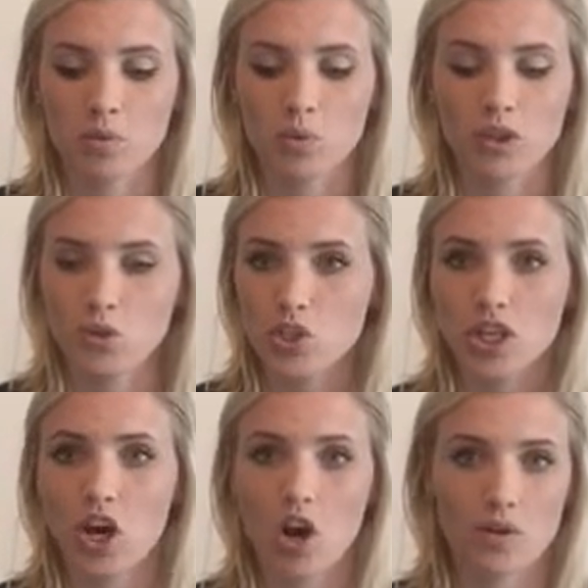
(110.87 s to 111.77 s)
we
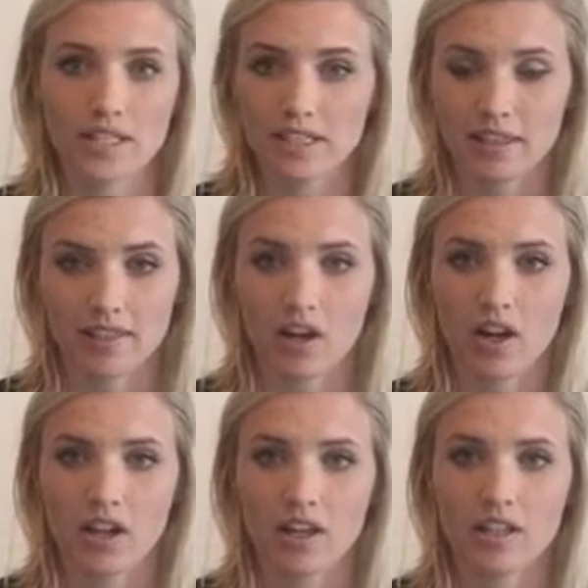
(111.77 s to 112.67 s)
usually always get the
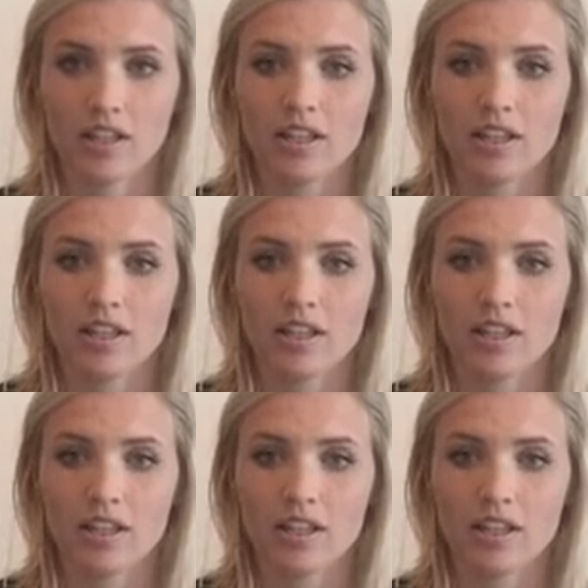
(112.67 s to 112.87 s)
card.